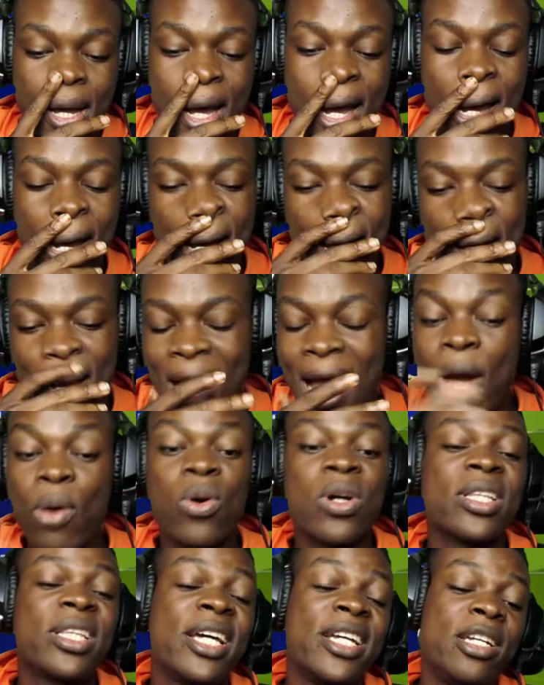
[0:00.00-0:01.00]
Uh, I
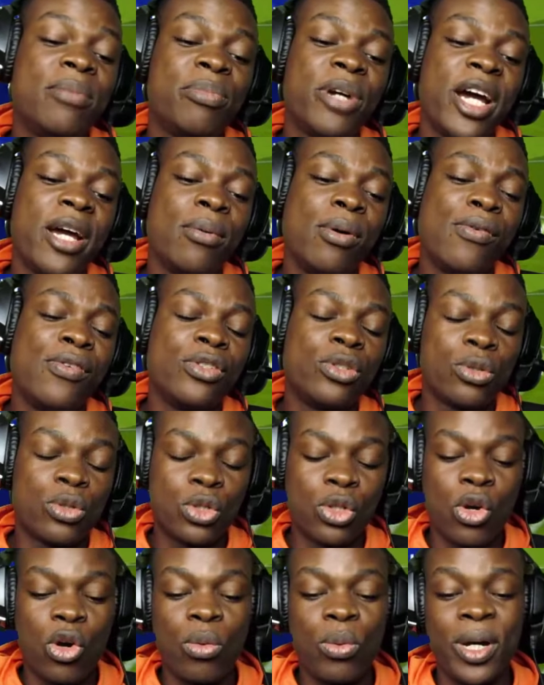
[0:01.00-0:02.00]
wanted Ibrahimovic to
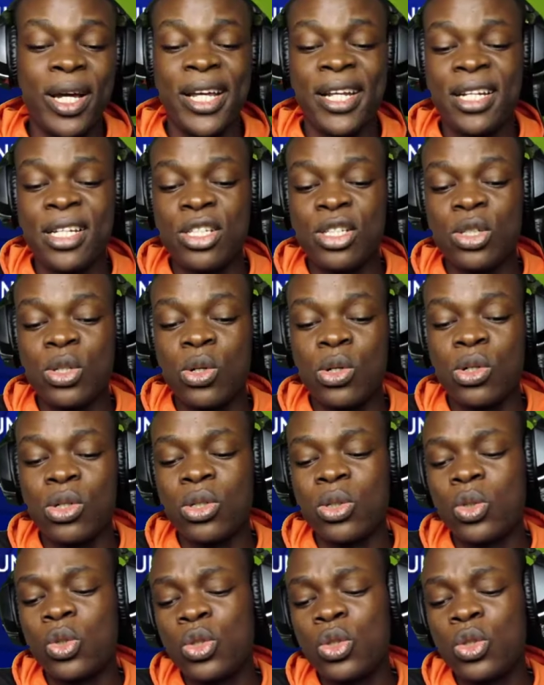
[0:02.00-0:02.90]
score, but he didn't score.